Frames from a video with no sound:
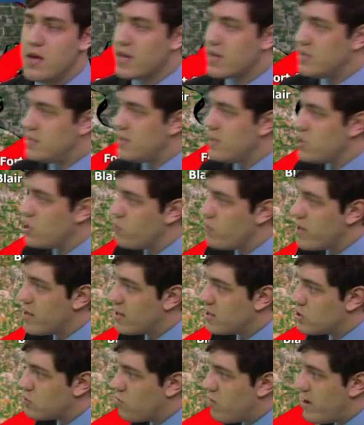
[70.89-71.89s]
continuing
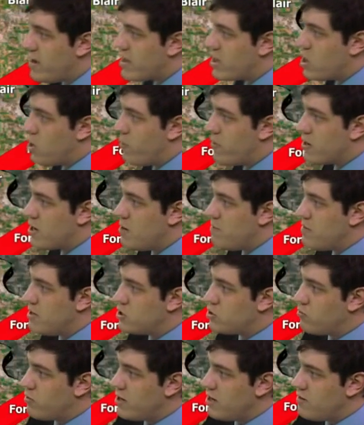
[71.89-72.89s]
its way going in
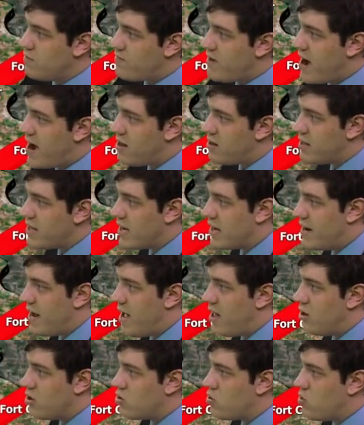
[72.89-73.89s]
between Valley and
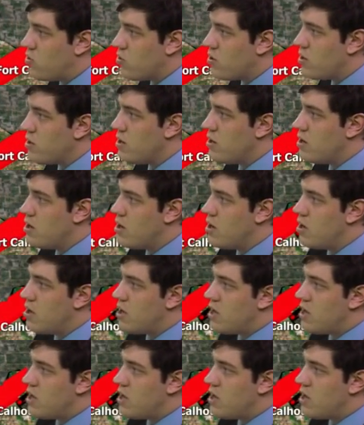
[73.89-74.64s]
Elkhorn